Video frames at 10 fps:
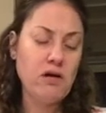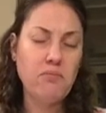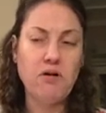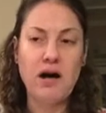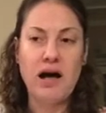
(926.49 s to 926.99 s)

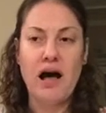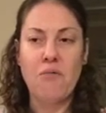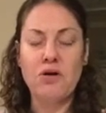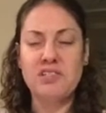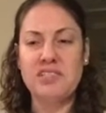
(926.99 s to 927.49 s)
but I
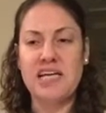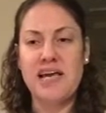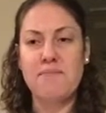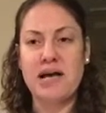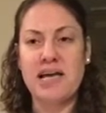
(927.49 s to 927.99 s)
wanted to
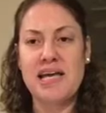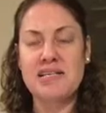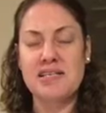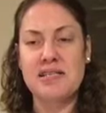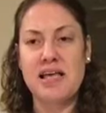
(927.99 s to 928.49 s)
keep my
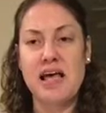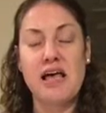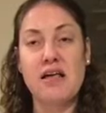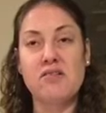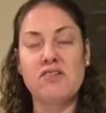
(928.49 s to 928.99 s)
keys in
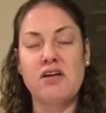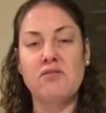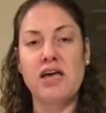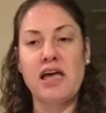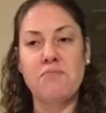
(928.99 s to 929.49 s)
there so
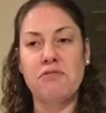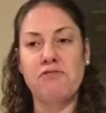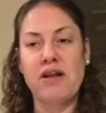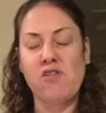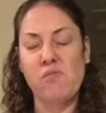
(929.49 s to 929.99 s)
that it
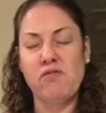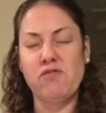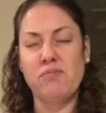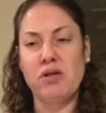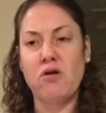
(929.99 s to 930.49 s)
prevents me
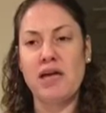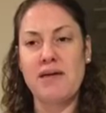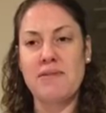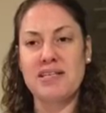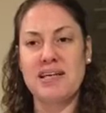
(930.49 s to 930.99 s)
from
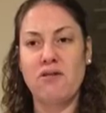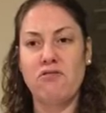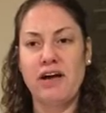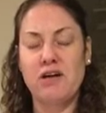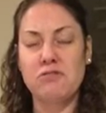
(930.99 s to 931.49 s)
locking
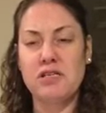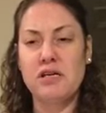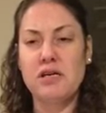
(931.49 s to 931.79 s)
myself out,